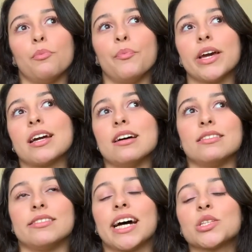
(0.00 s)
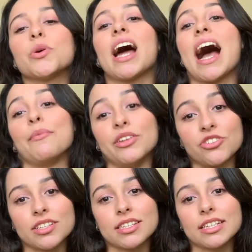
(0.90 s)
because that's what I'm
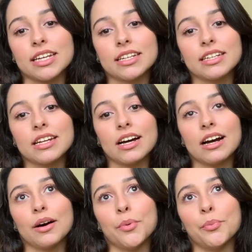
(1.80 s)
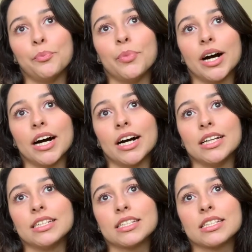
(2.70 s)
interested in.
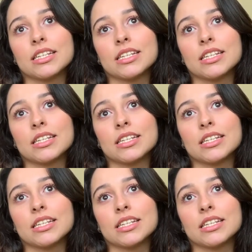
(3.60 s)
But